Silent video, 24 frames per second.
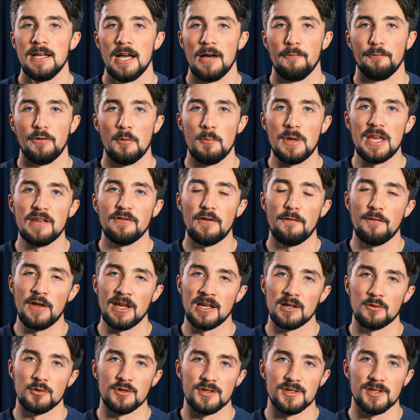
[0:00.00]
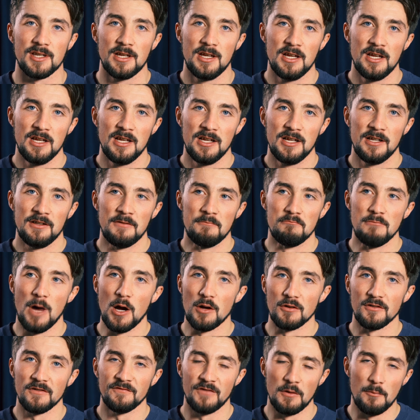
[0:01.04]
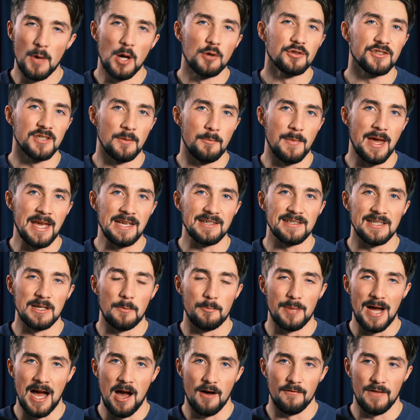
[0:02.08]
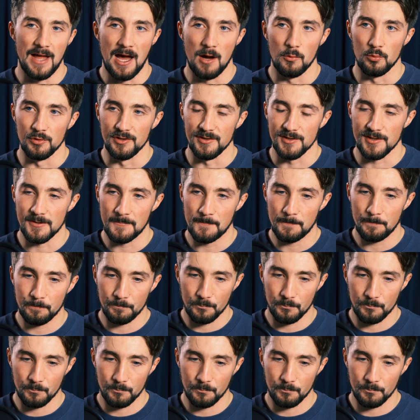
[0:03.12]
And for me, the thing that was the most amazing about that was,